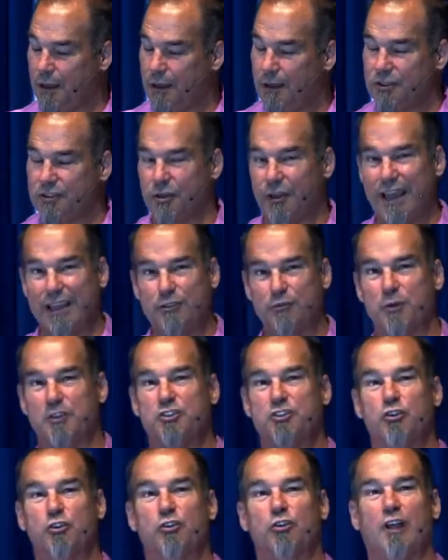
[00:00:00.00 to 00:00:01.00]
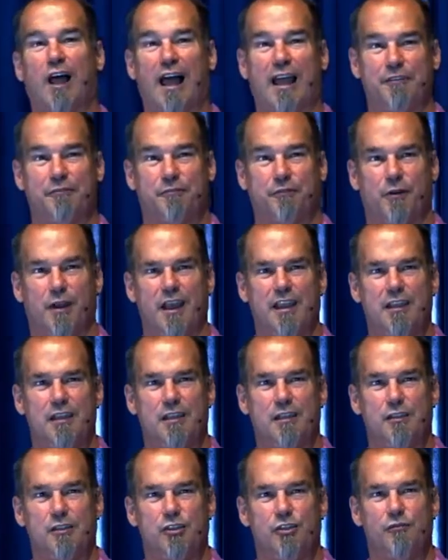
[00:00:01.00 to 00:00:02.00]
So that's what's your life, right?
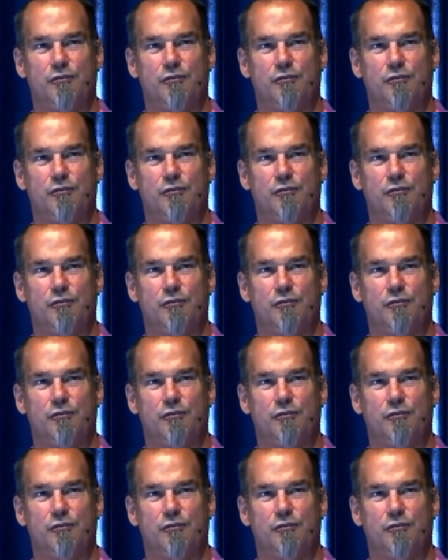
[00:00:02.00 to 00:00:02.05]
You've